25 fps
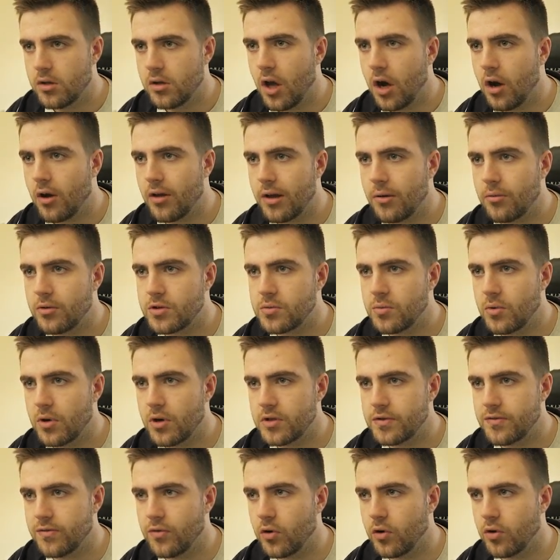No, that wasn't
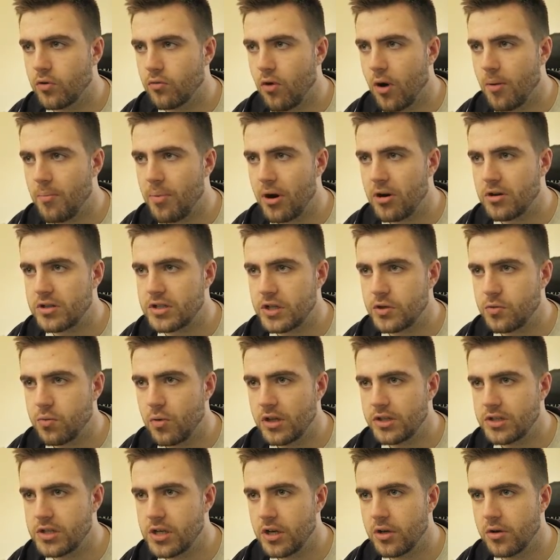where it was for. Right, Perisic,
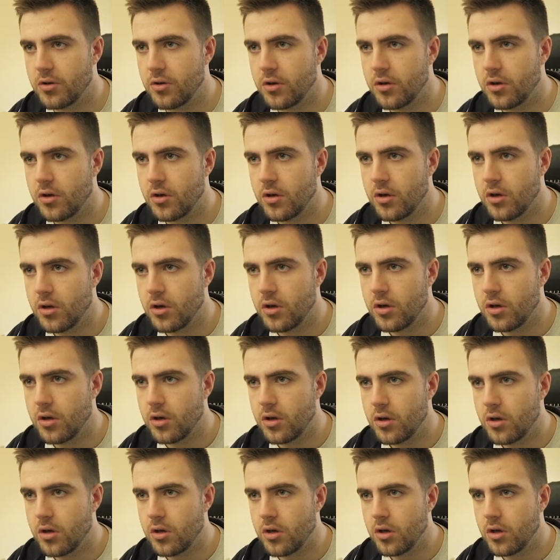
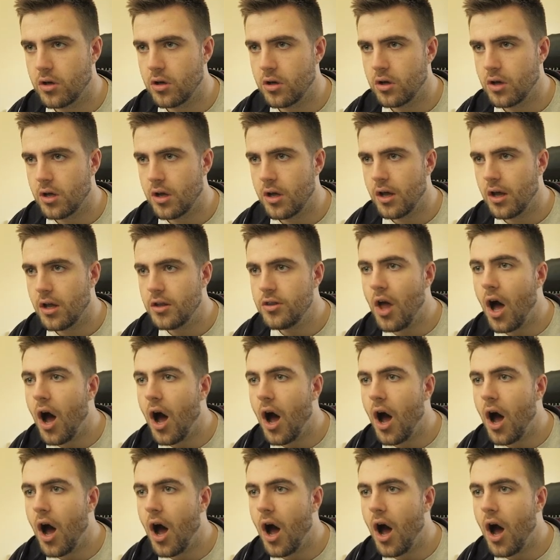1-2.